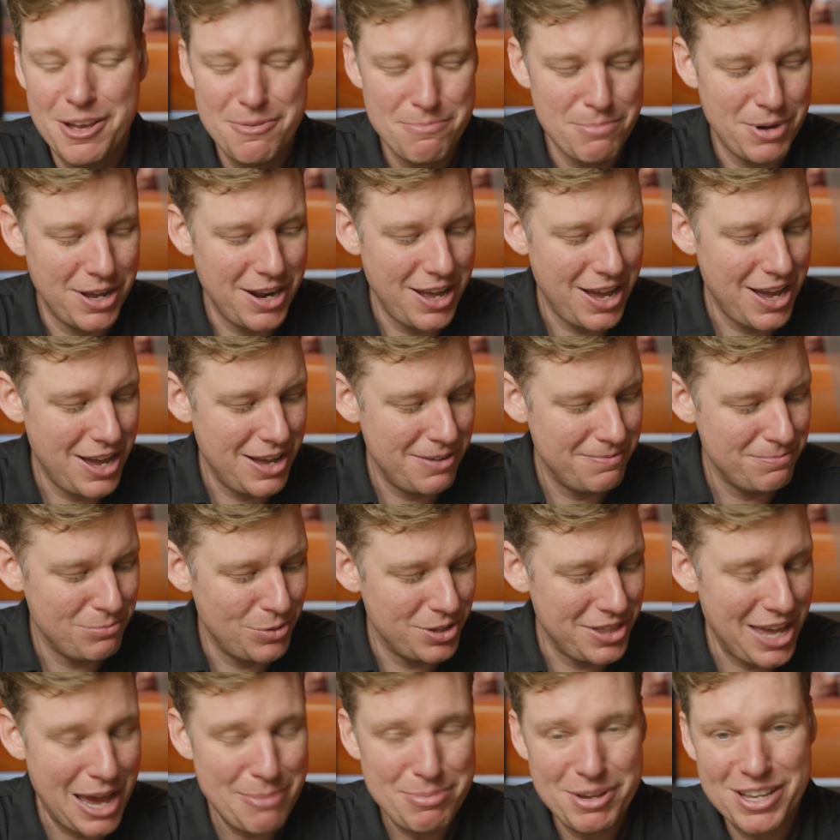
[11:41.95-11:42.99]
But uh,
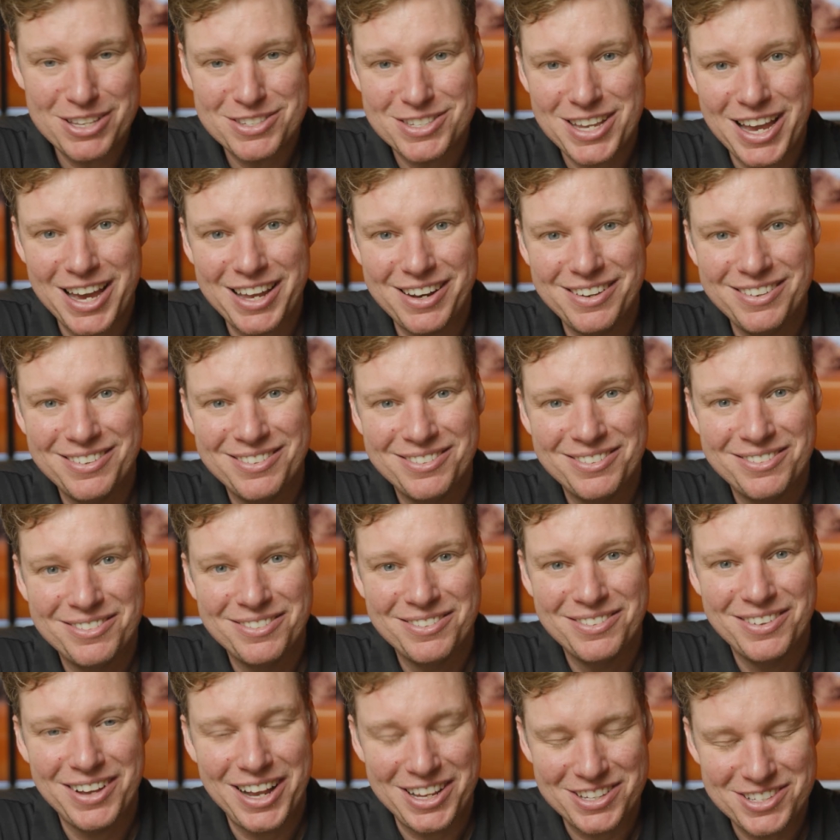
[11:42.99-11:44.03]
with that being said,
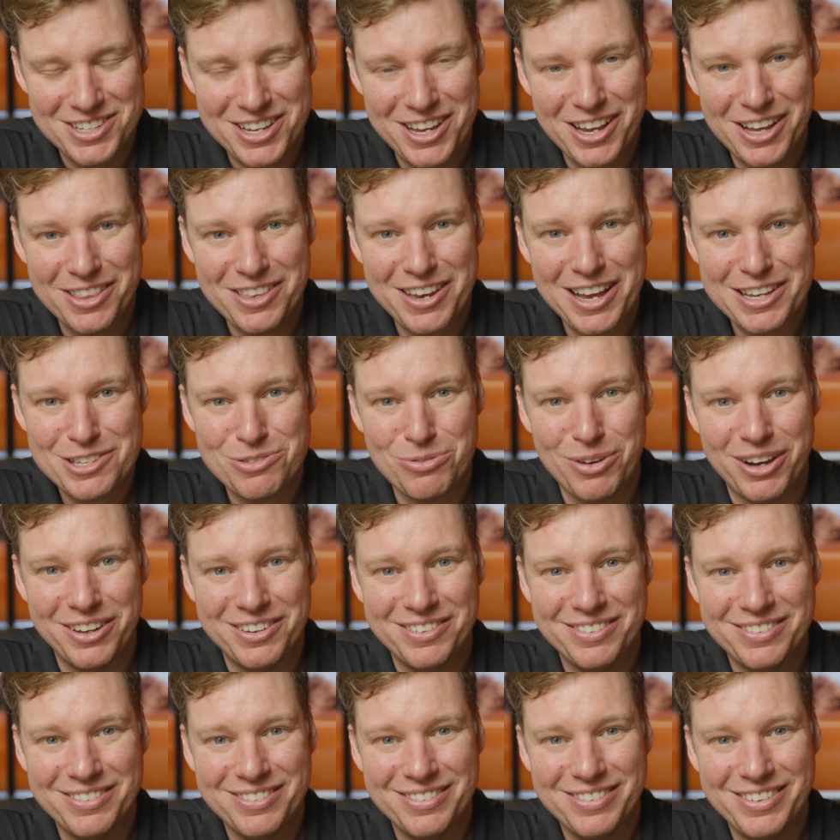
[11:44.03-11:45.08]
I'll see you on the next
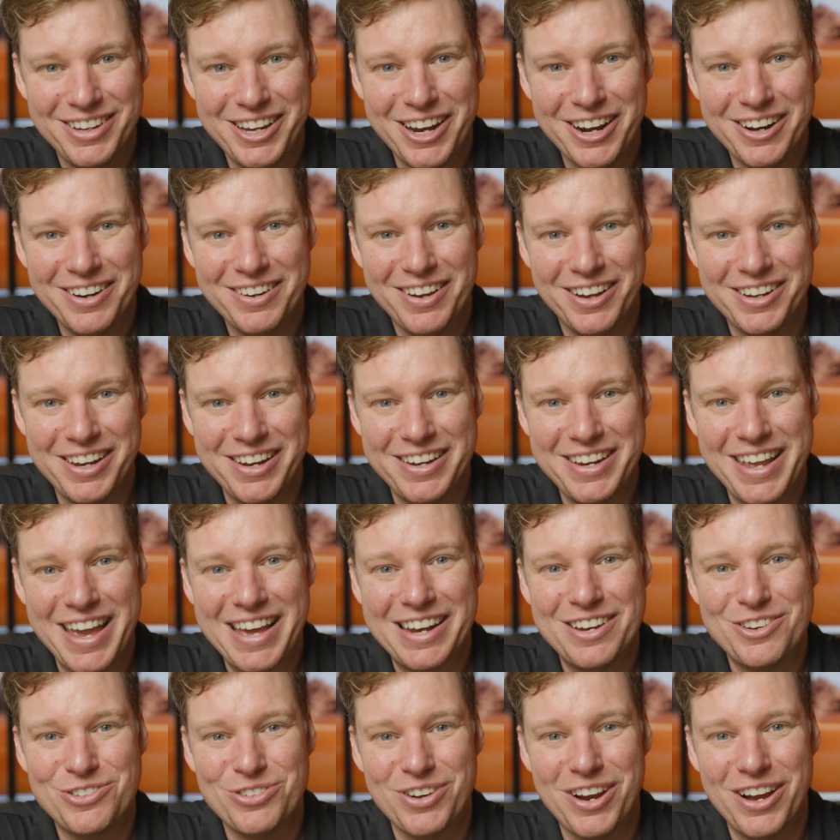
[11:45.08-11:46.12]
one here on
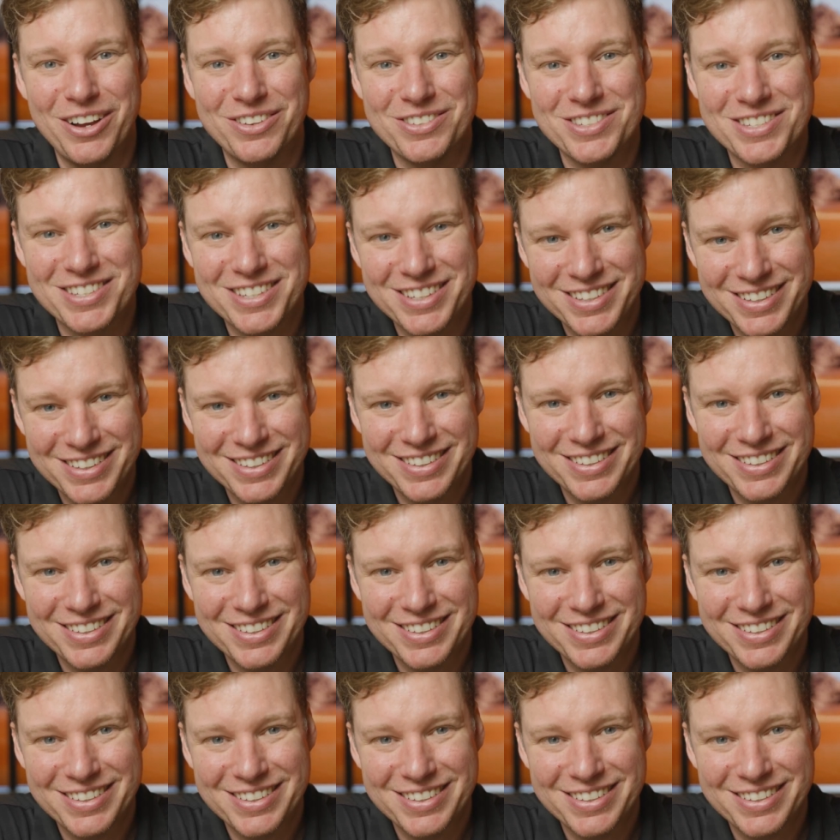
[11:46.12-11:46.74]
Indiana Drones.